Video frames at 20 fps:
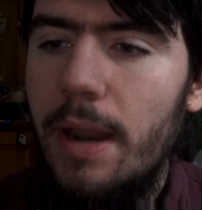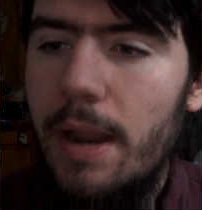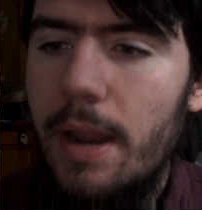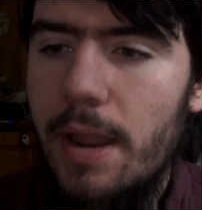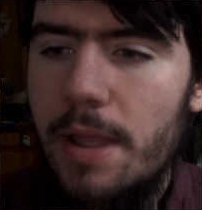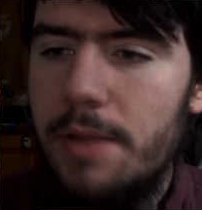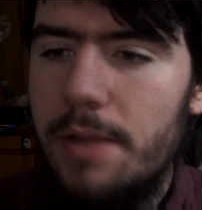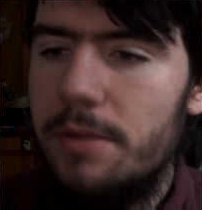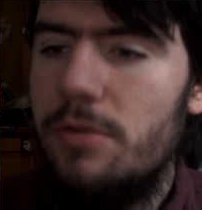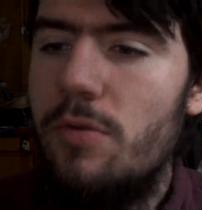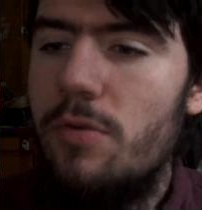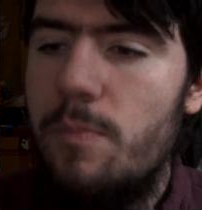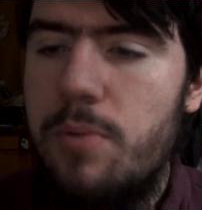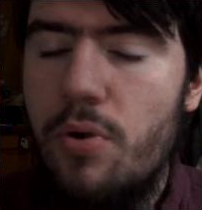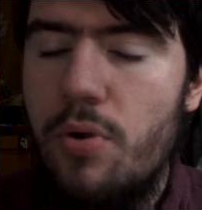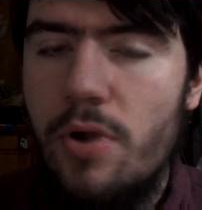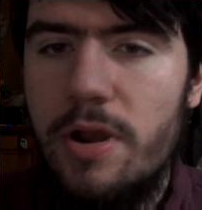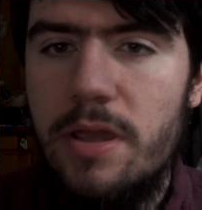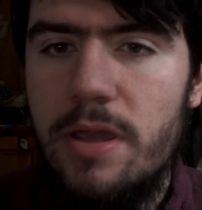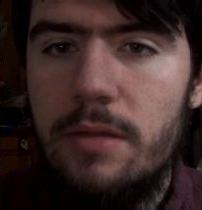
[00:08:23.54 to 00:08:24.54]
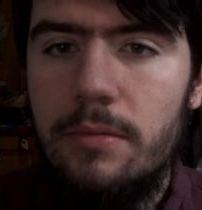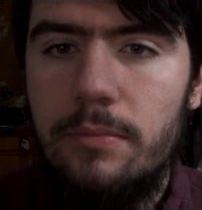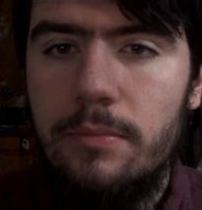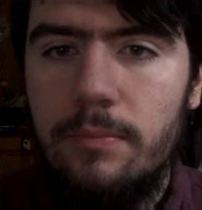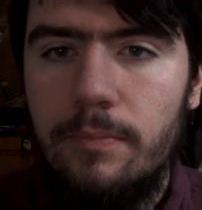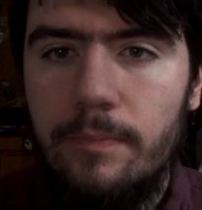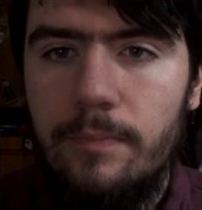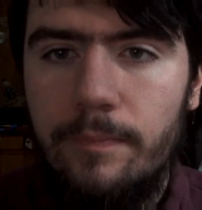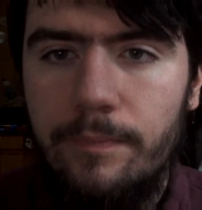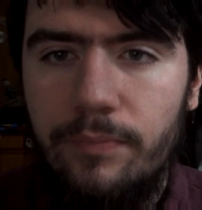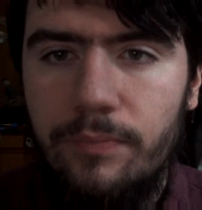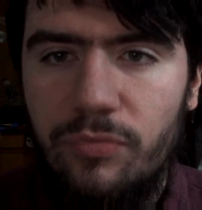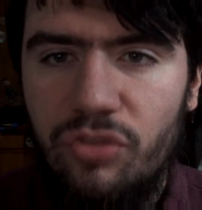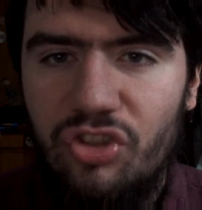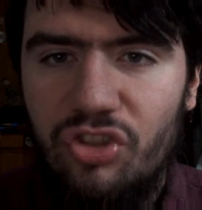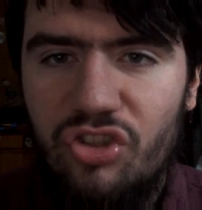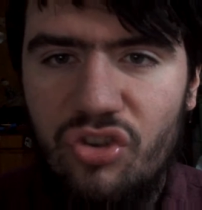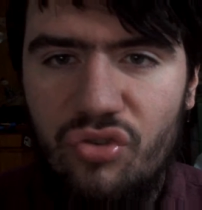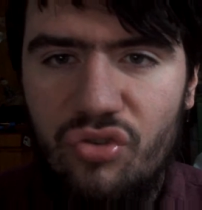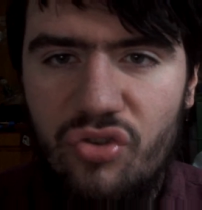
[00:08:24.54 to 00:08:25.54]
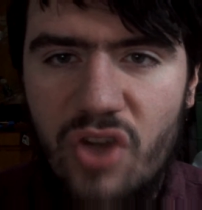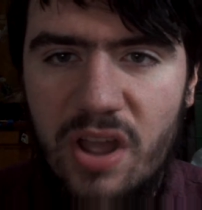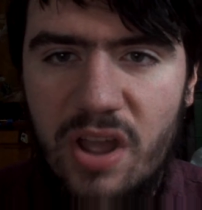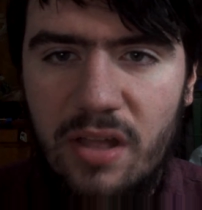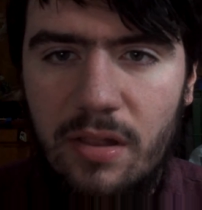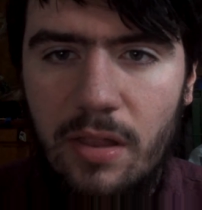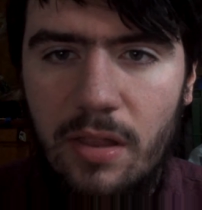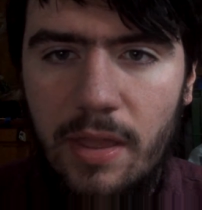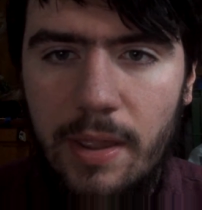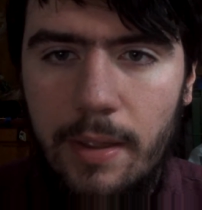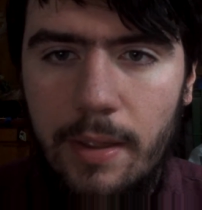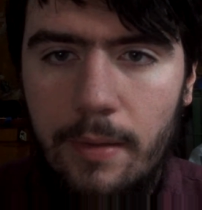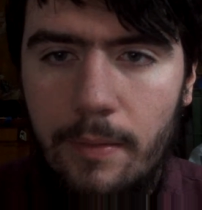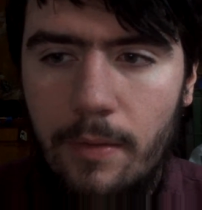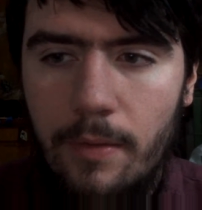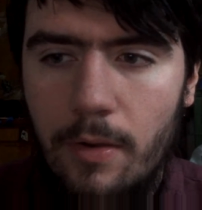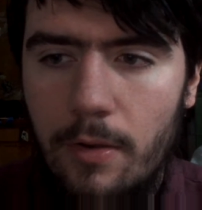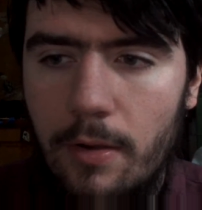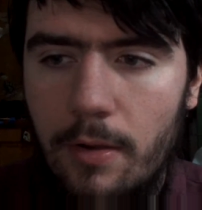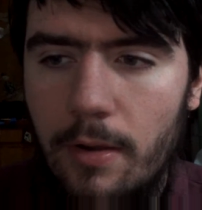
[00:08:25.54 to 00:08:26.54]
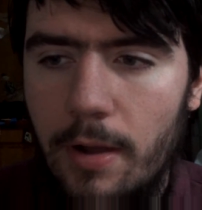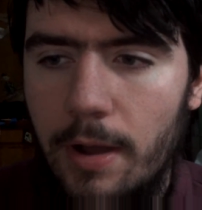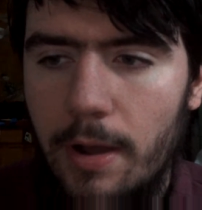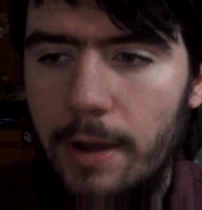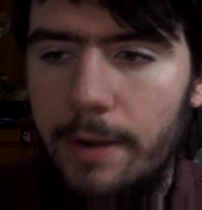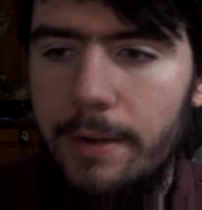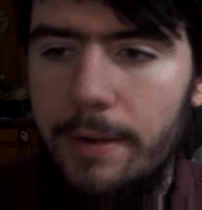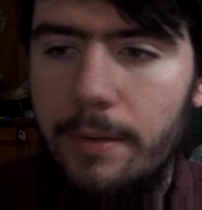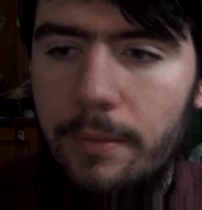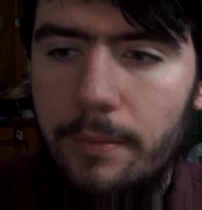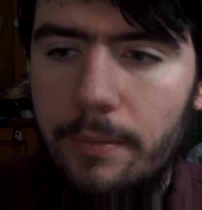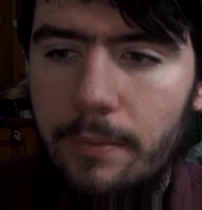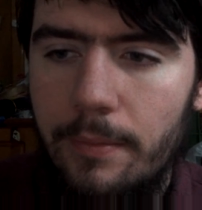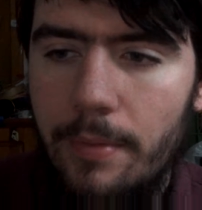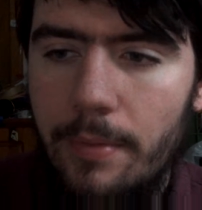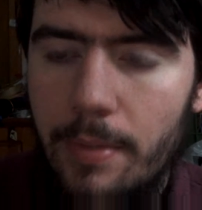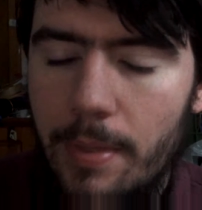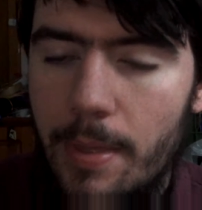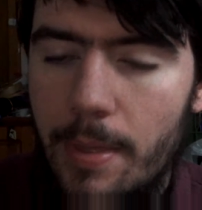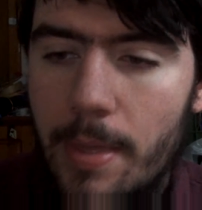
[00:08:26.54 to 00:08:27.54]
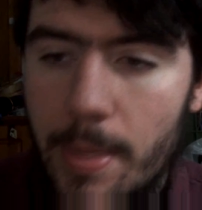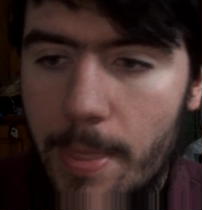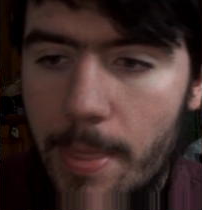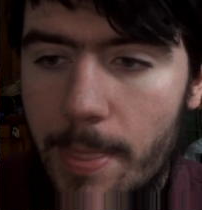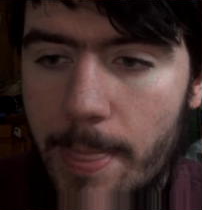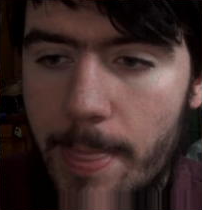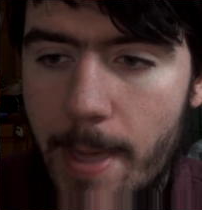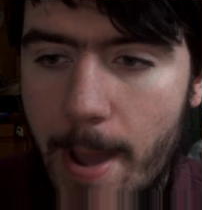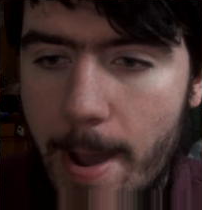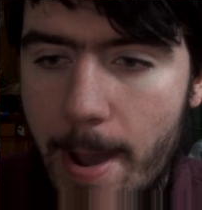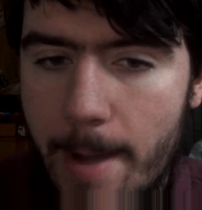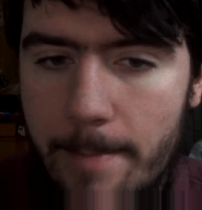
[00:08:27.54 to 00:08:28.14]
and you put it directly on the